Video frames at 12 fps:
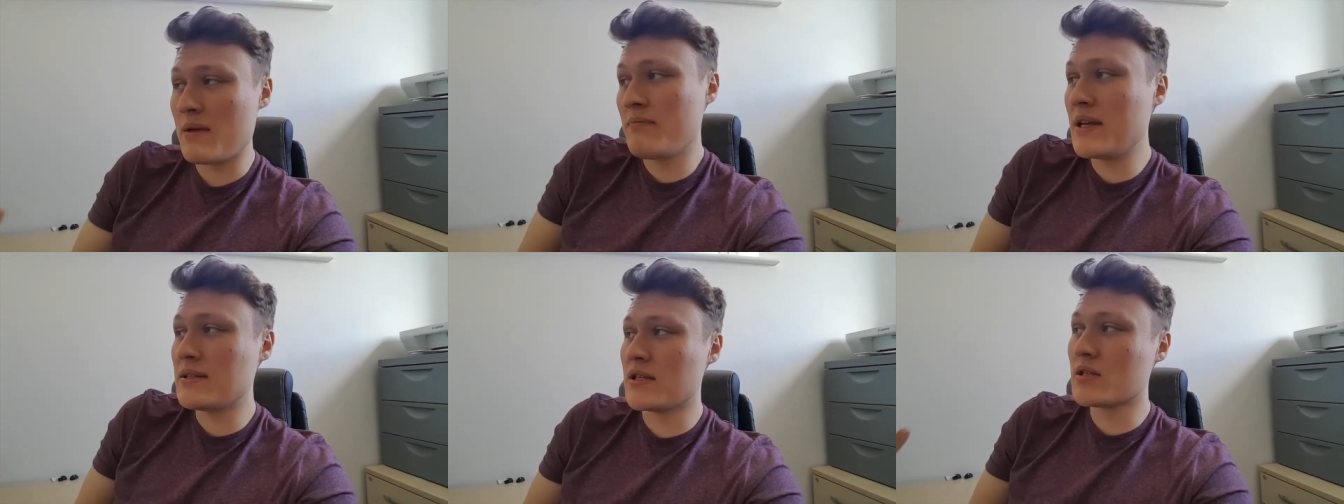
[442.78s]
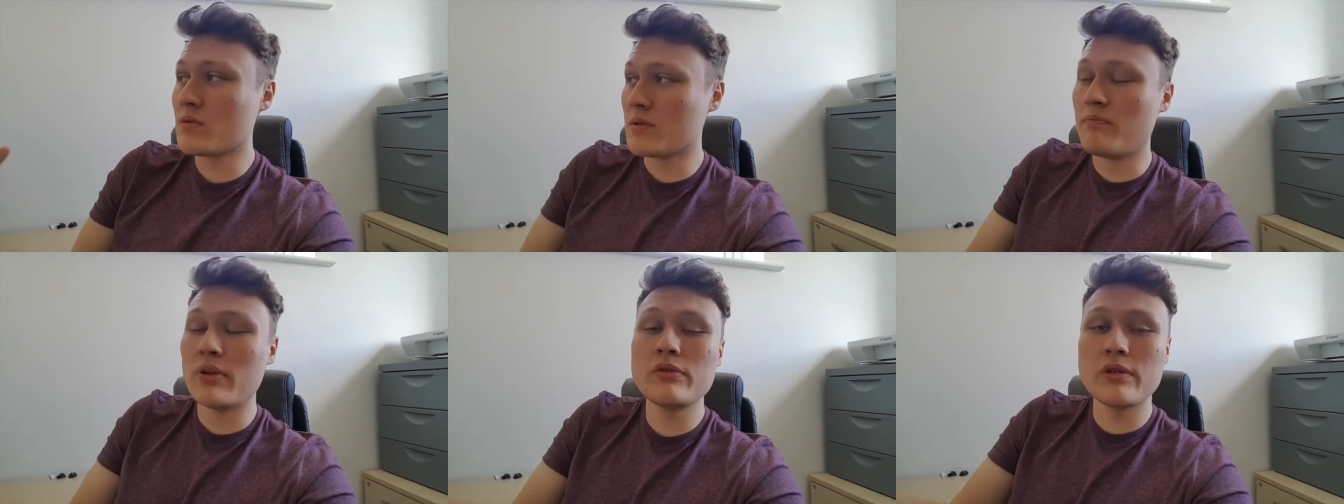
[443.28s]
business was
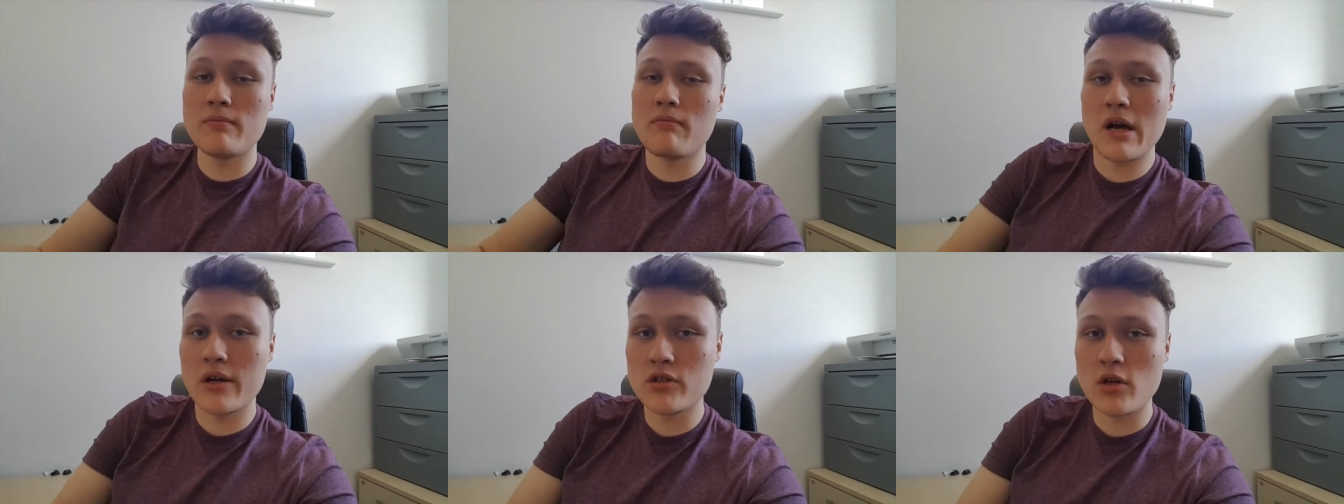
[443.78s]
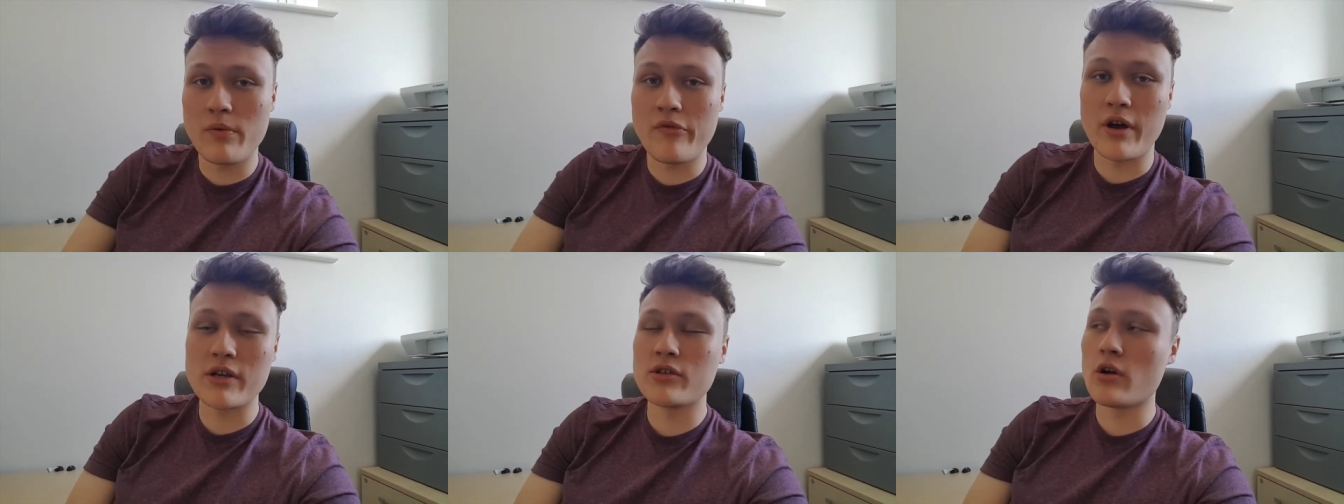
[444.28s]
building my
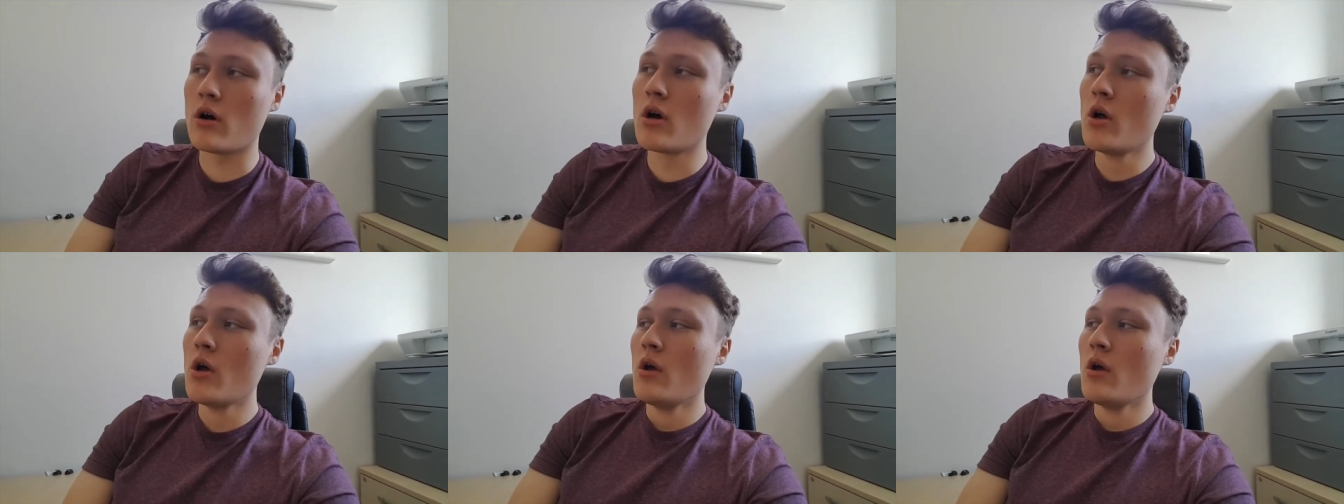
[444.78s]
Shopify store.